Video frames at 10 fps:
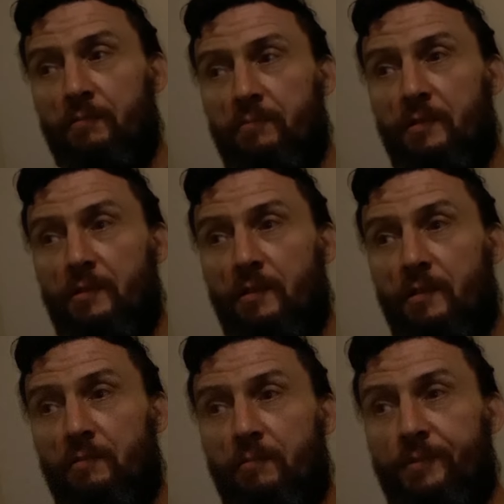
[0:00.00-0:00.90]
But
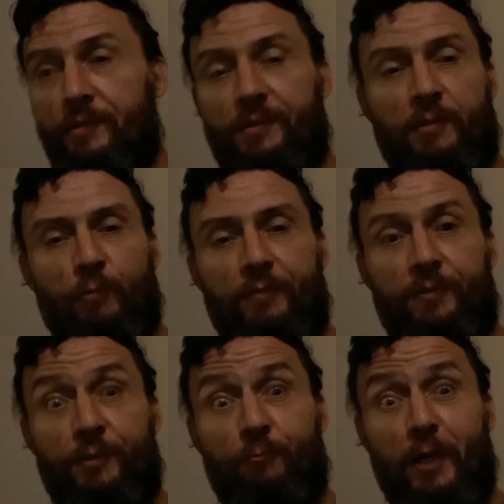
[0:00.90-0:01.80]
yeah, so I was going to wait for
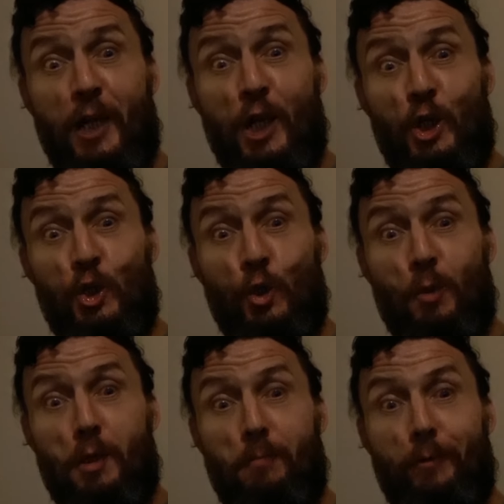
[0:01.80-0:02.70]
this rain to
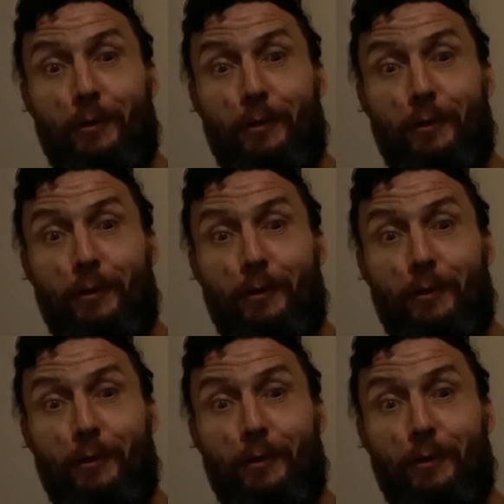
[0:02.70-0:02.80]
show up.